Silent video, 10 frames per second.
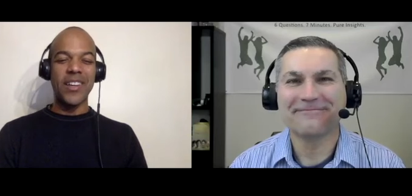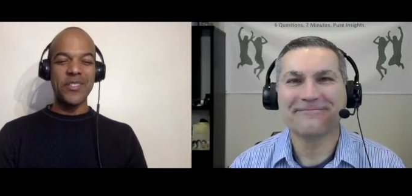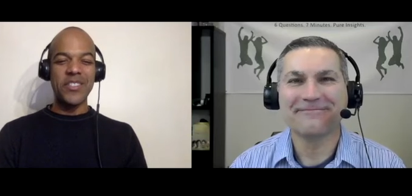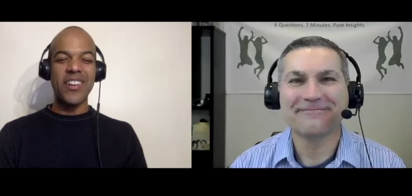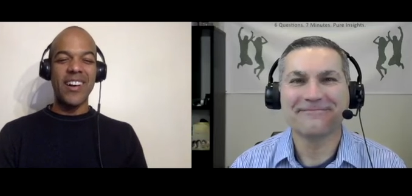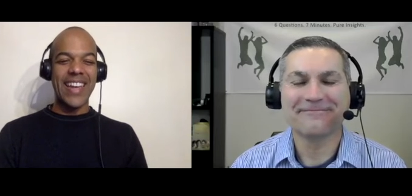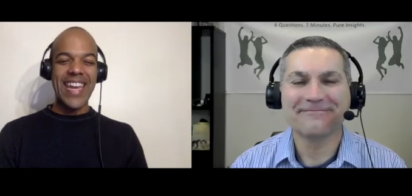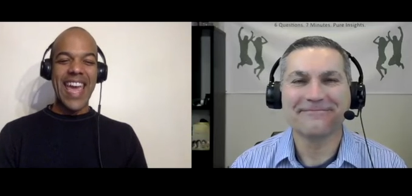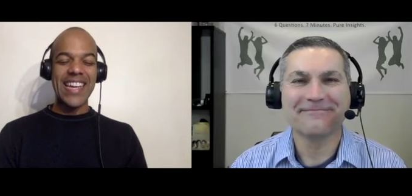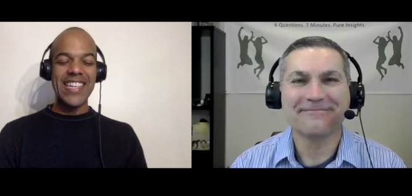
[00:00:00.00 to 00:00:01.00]
Speaker 1: It was called
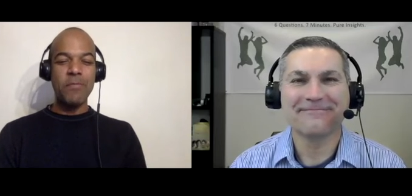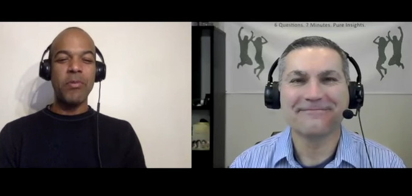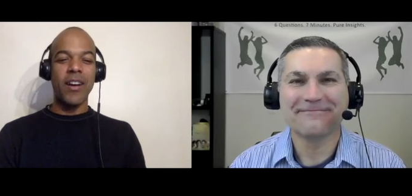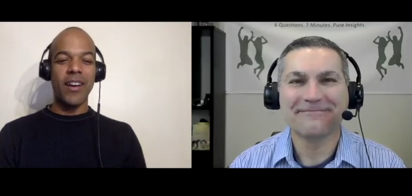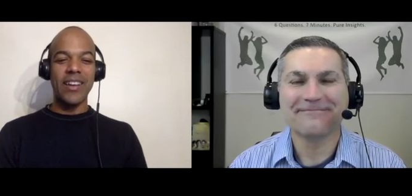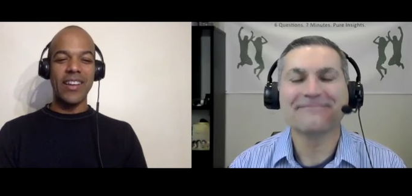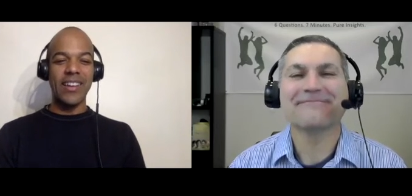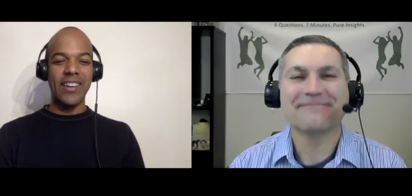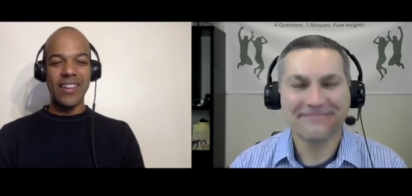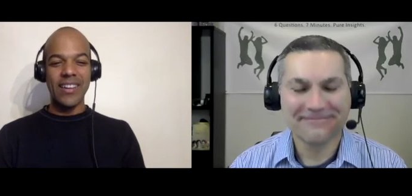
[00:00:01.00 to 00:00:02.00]
Cagney Park in
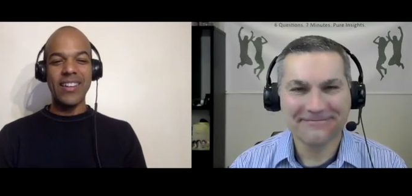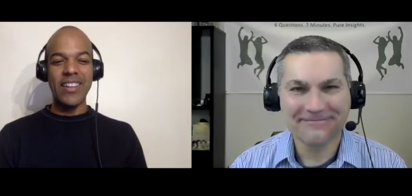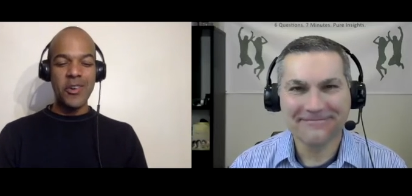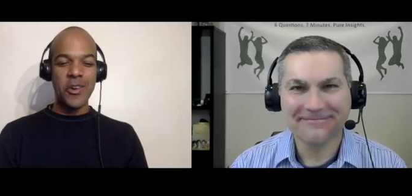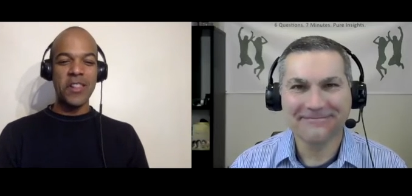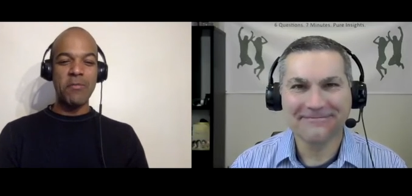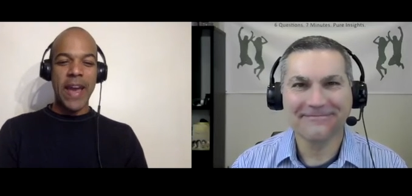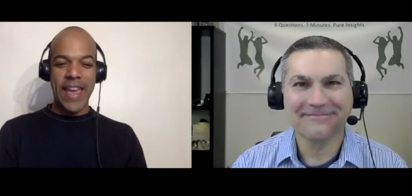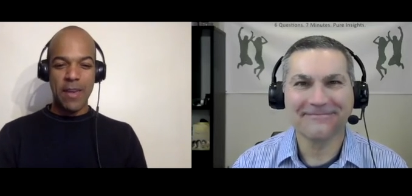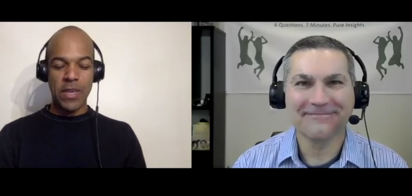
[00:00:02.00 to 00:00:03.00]
uh, North
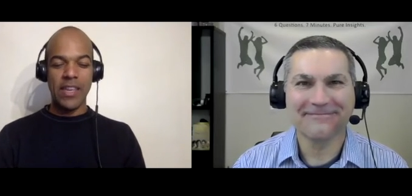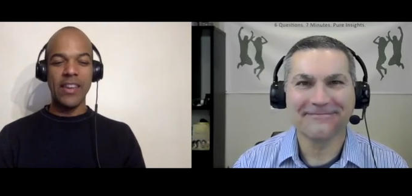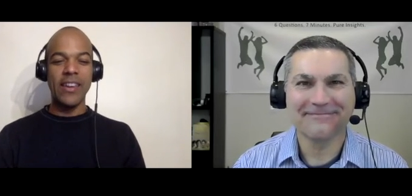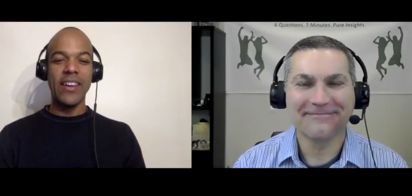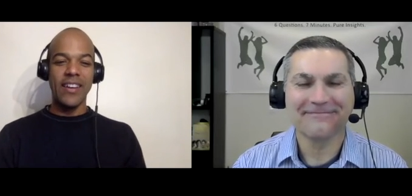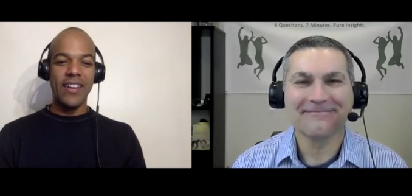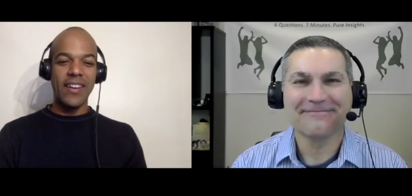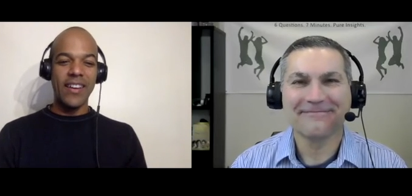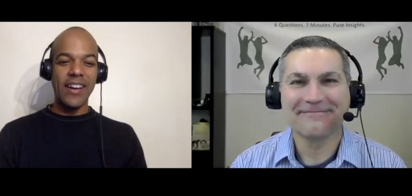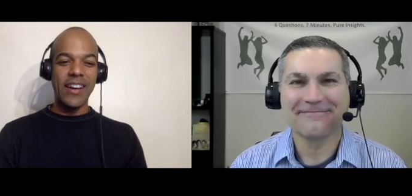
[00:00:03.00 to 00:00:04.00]
Miami,
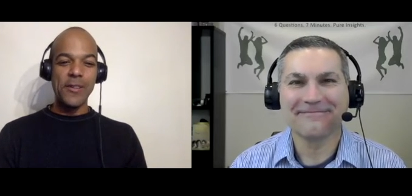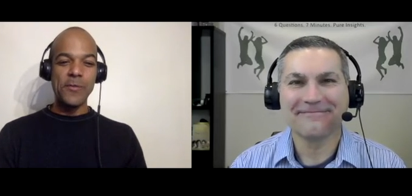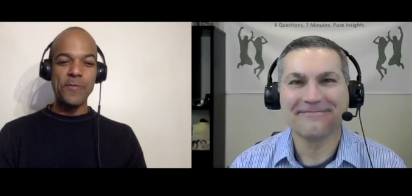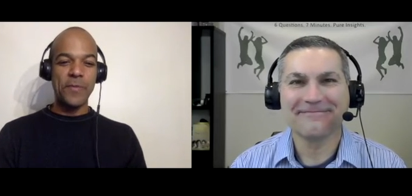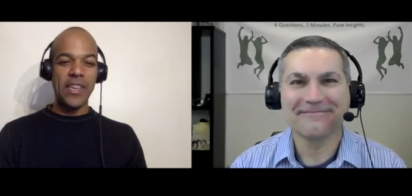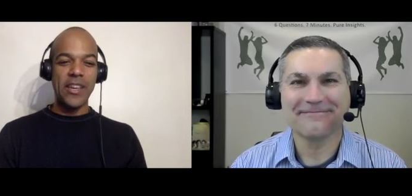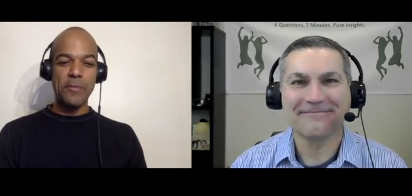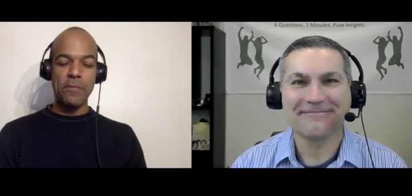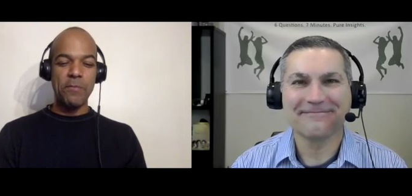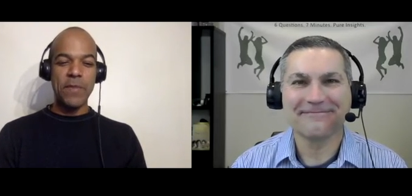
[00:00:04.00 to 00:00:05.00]
um, you know,
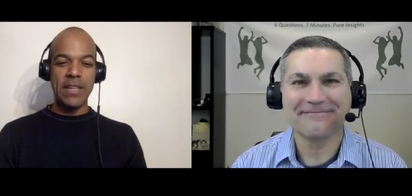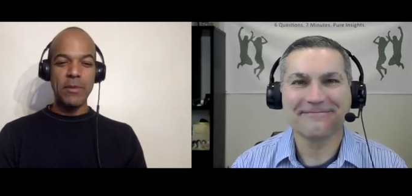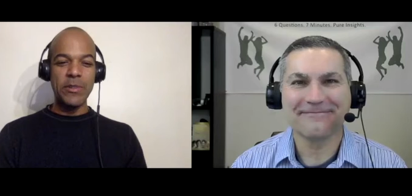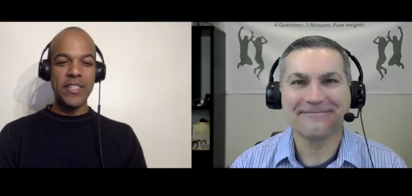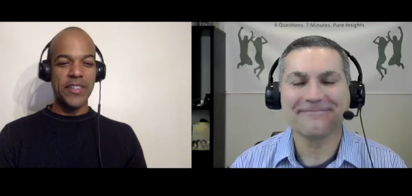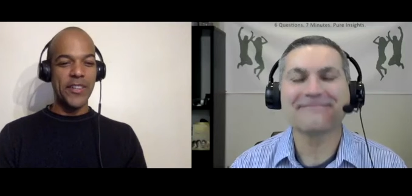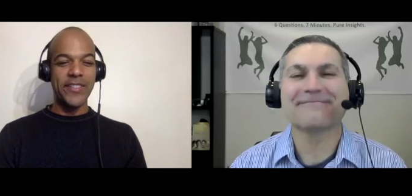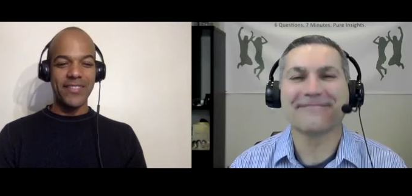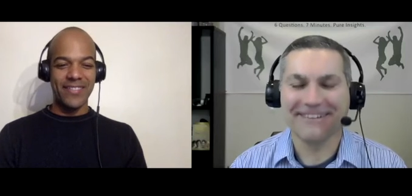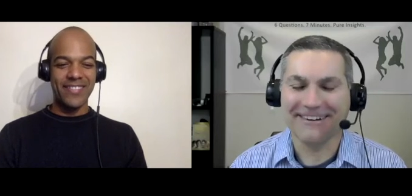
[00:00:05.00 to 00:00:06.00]
many moons ago.
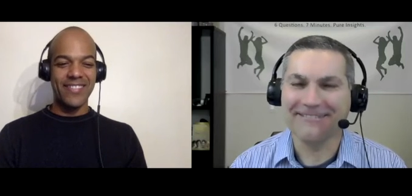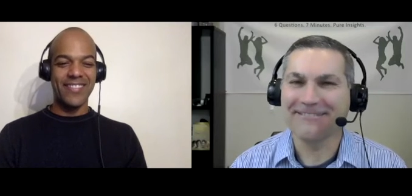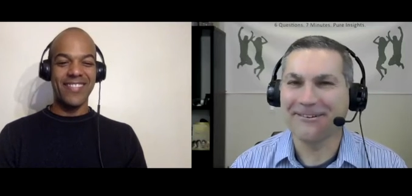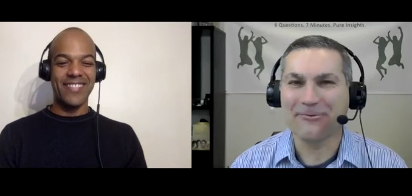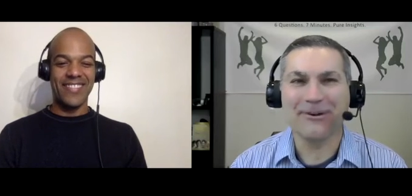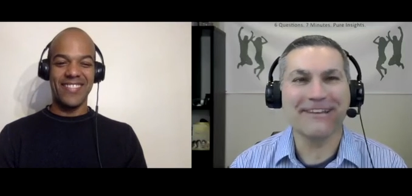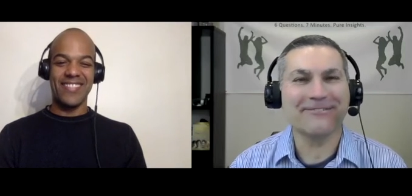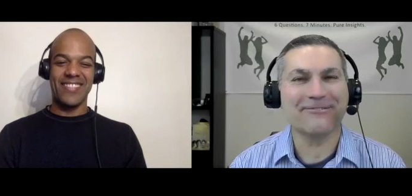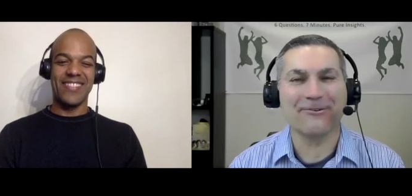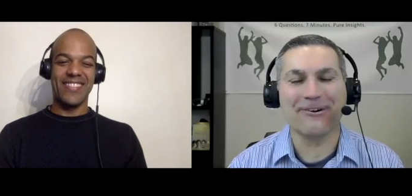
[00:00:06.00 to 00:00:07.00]
Speaker 2: Oh, great
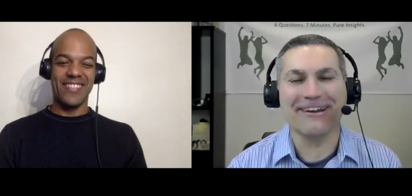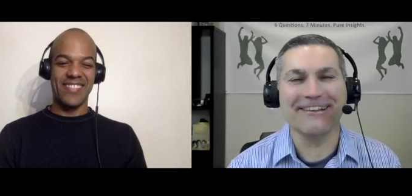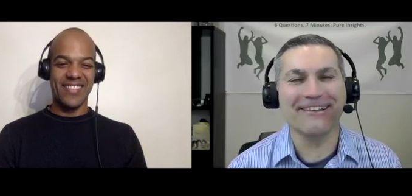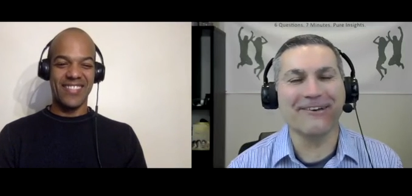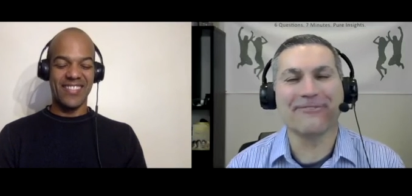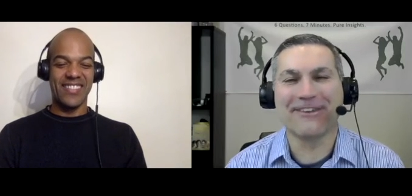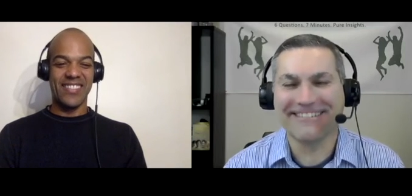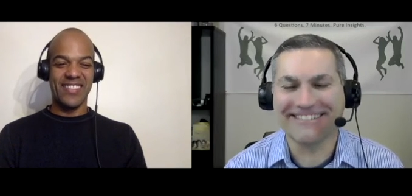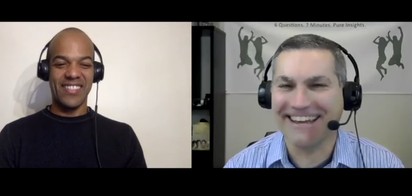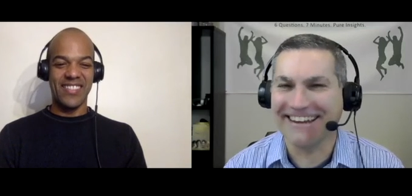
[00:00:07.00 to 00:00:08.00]
story. I love
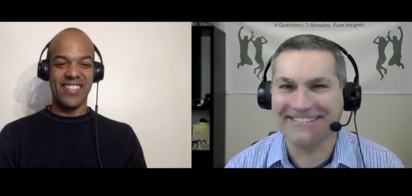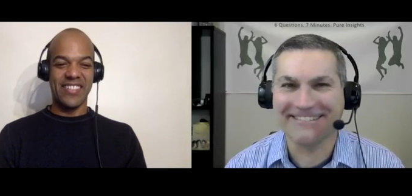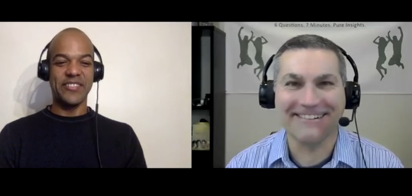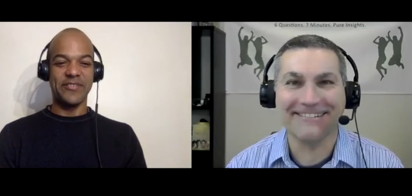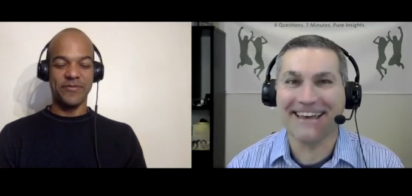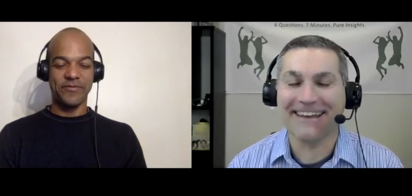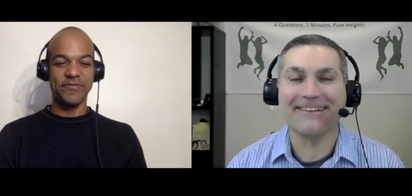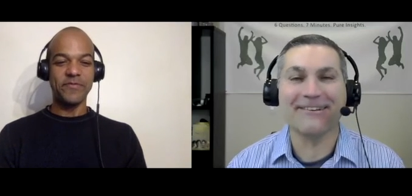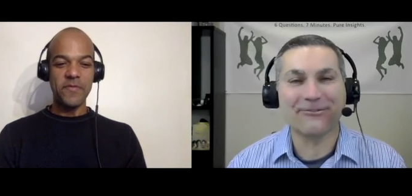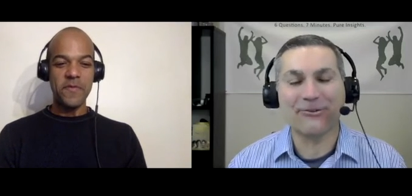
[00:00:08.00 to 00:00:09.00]
just that you shared that.
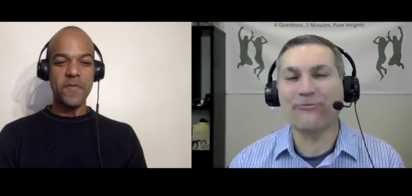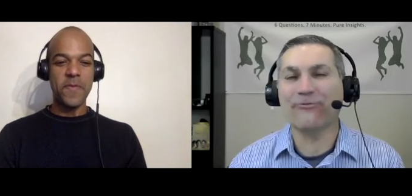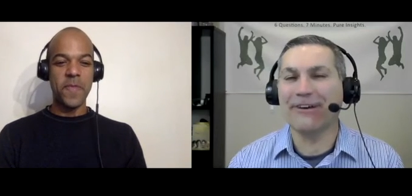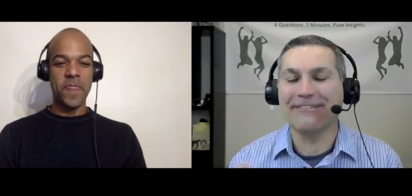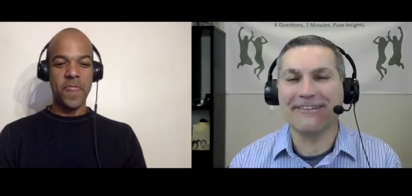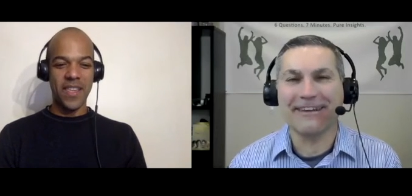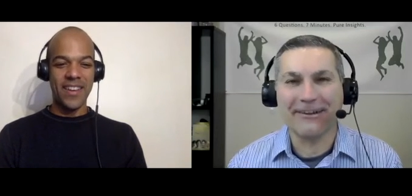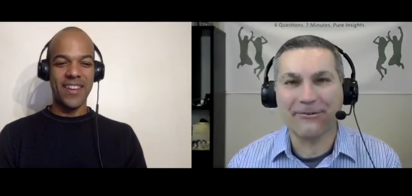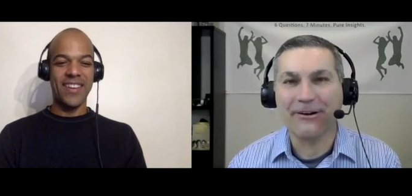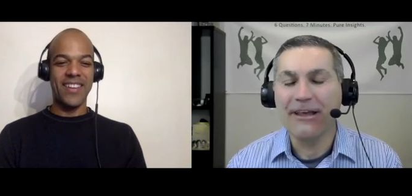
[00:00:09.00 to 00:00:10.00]
And it's so fun to
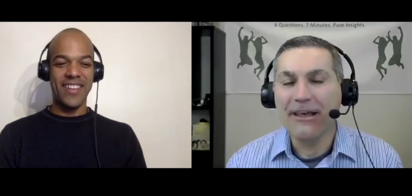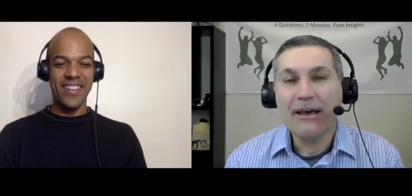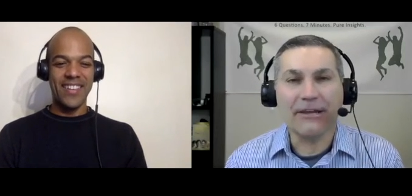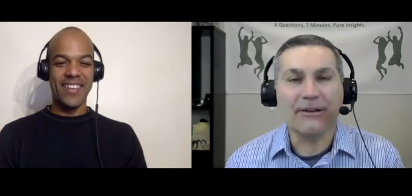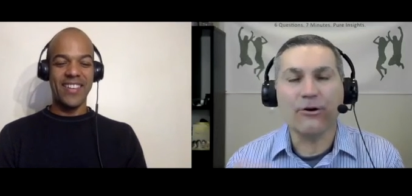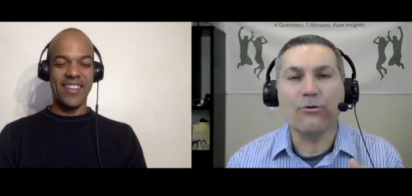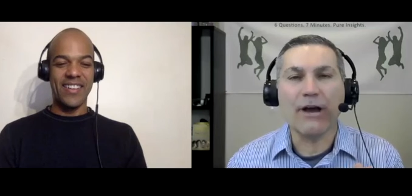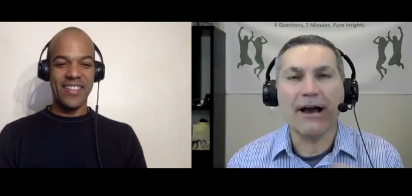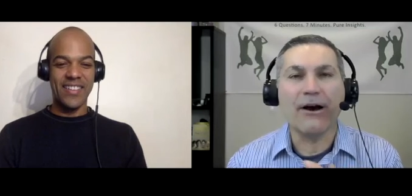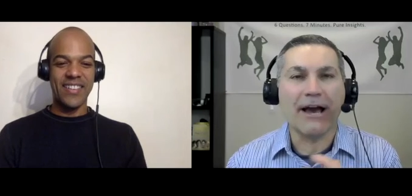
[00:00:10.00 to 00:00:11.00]
hear, you know,
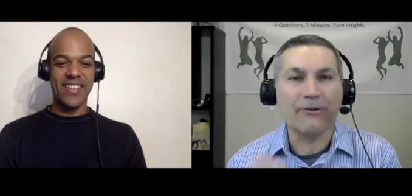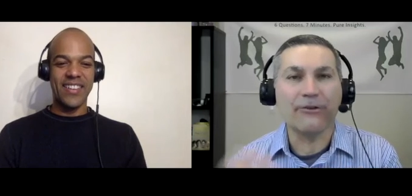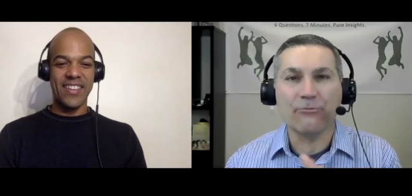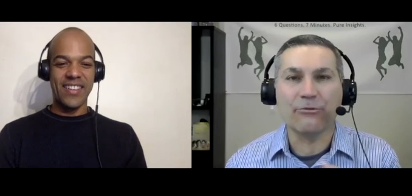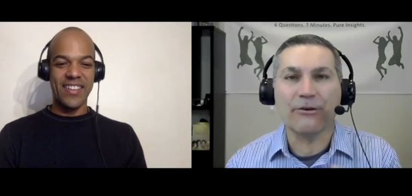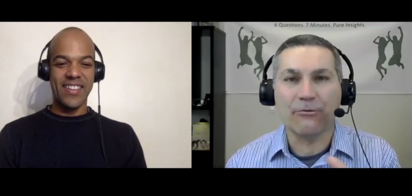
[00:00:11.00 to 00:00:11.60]
how you, the,